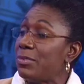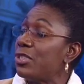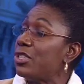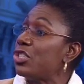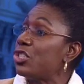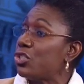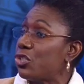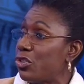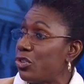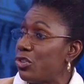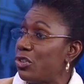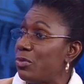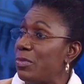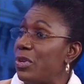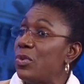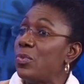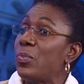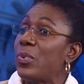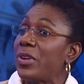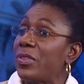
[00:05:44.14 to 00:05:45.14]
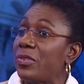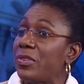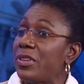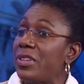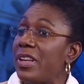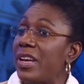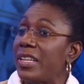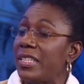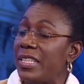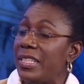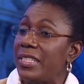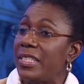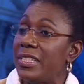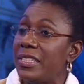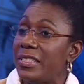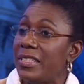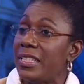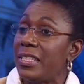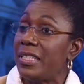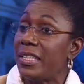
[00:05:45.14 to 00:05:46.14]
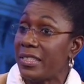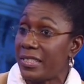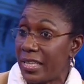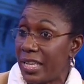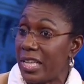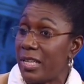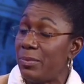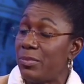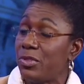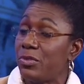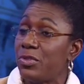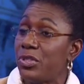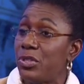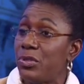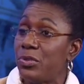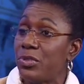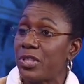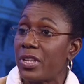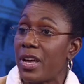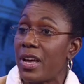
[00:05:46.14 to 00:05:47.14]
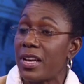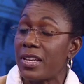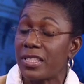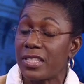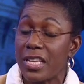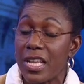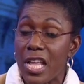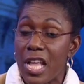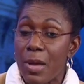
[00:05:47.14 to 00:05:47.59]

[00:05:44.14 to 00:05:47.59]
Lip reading: to determine whether or not it has helped to reduce costs.